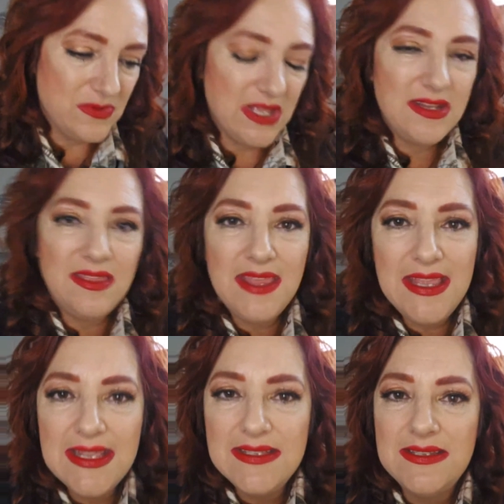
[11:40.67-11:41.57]
and the thing
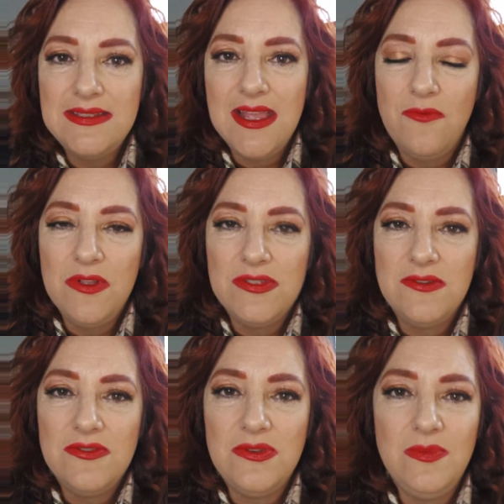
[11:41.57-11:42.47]
is that with
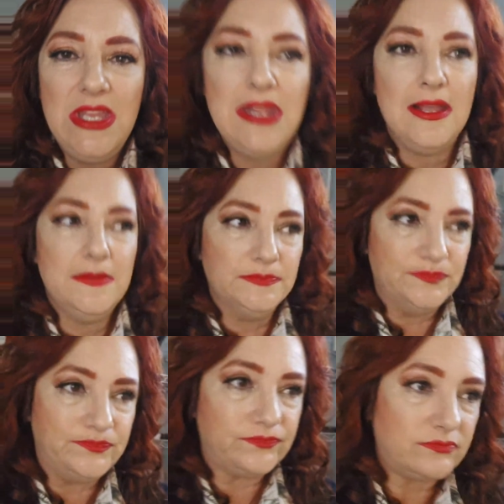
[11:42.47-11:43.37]
social media,
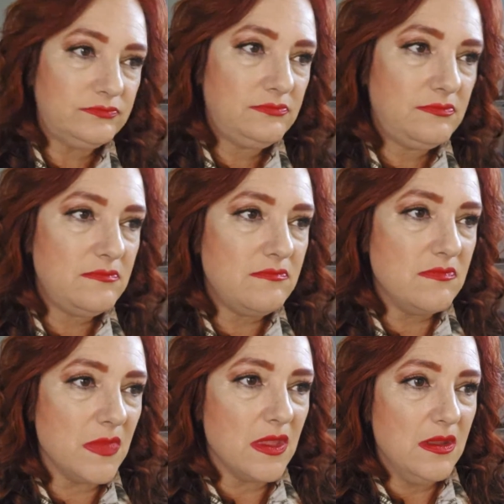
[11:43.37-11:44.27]

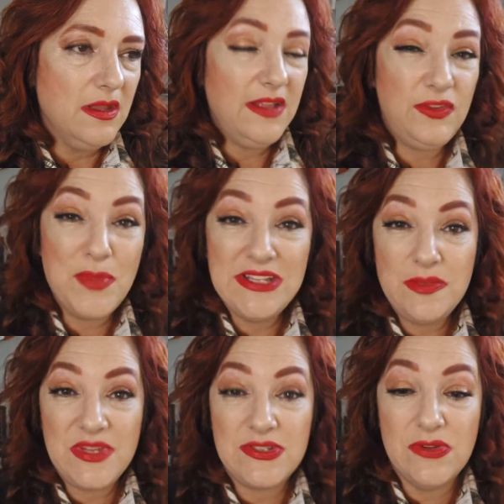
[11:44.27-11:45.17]
it's meant to
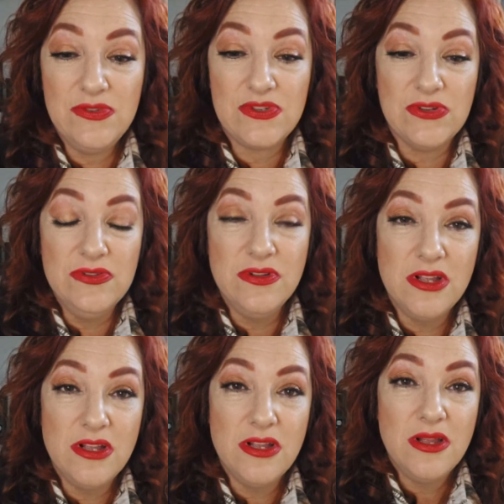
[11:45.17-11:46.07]
be social.
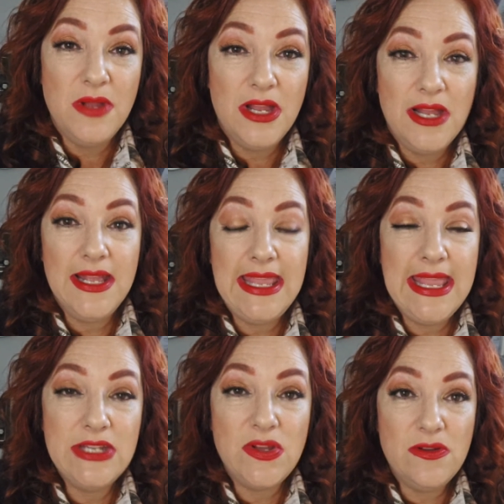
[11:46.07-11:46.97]

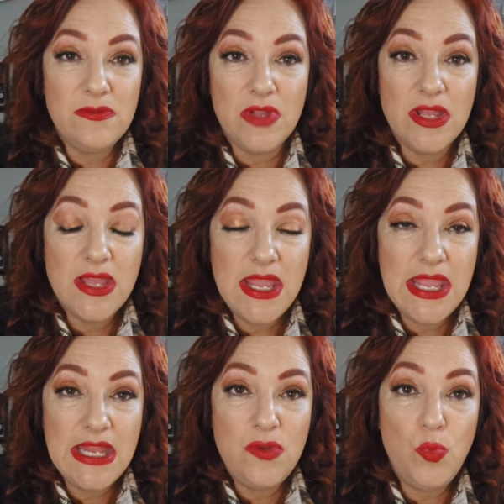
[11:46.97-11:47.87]
And oh,
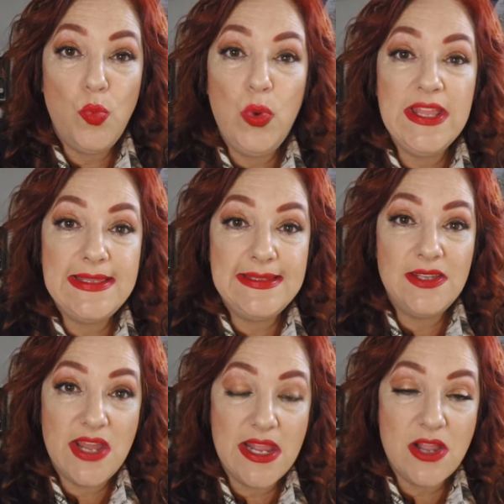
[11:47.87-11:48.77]
and with
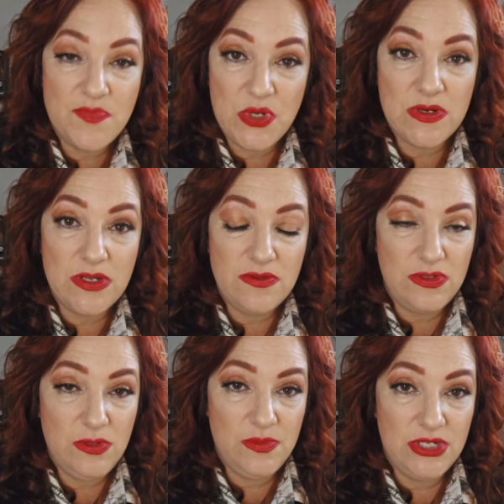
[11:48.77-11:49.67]
setting up your
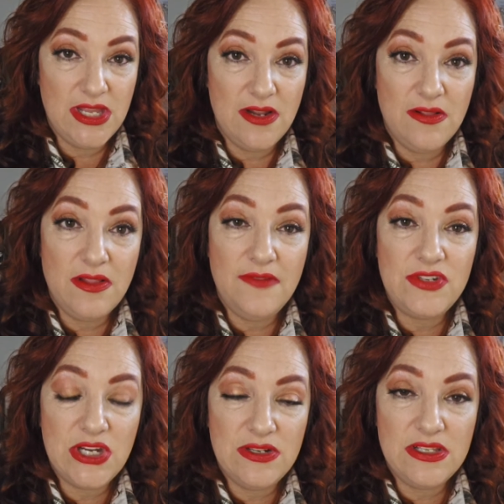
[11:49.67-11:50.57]
YouTube channel, I've
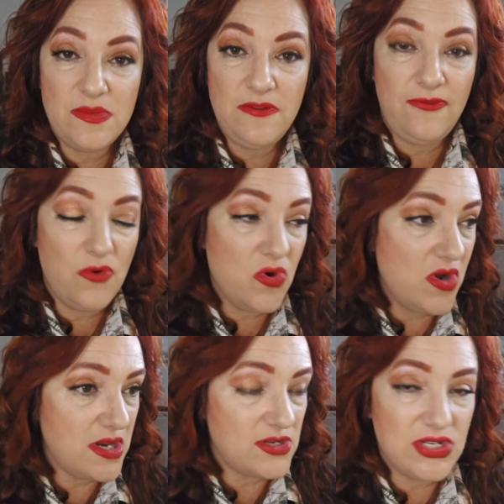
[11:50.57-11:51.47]
shared this before,
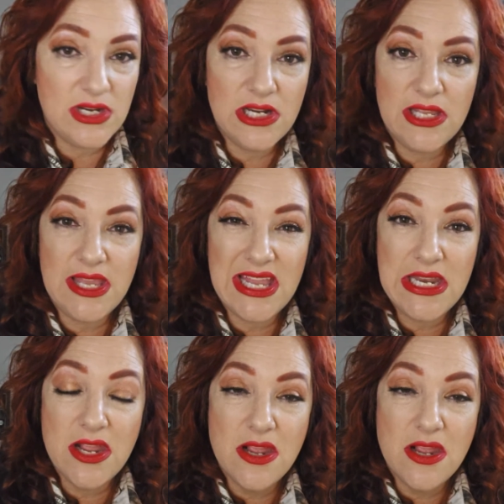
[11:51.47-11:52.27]
I'll share it again,